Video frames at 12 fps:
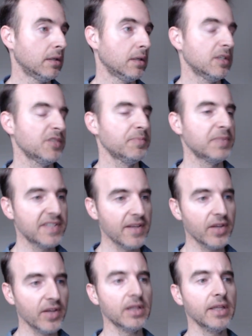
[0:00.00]

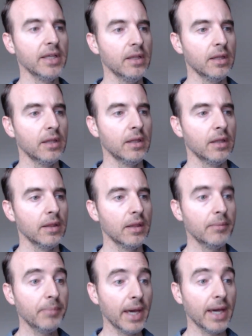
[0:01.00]
specifically the
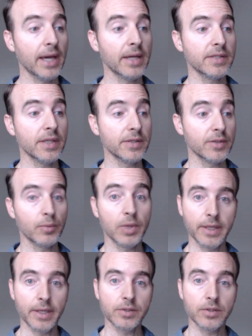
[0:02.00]
past as it
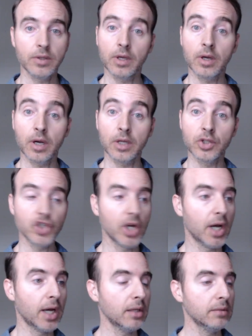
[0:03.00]
relates to the god
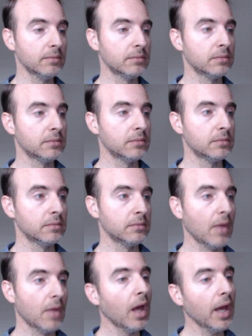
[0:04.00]
Jah,
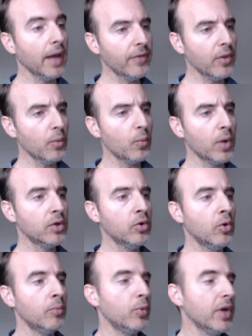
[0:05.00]
and the one
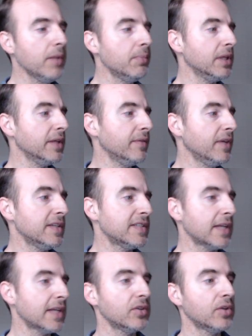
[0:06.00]
whom we believe he
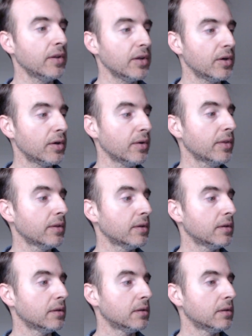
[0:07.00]
sent to the earth,
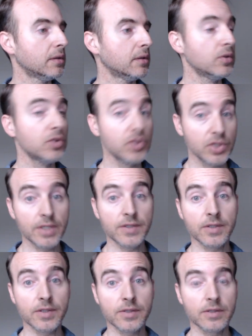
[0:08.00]

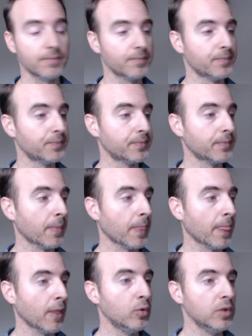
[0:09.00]
Jesus,
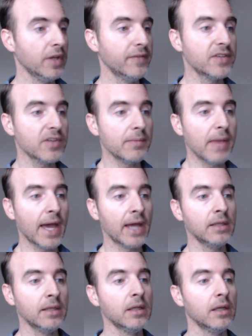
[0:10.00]
who lived as a
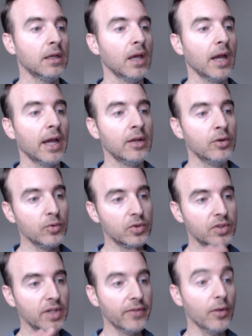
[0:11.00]
man and who
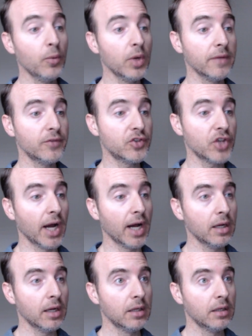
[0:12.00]
did the will of
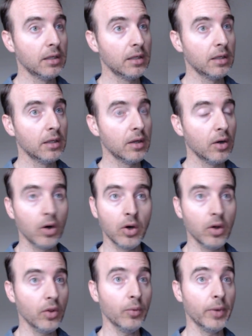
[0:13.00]
Jah
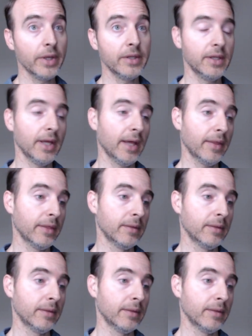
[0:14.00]
all the way to death.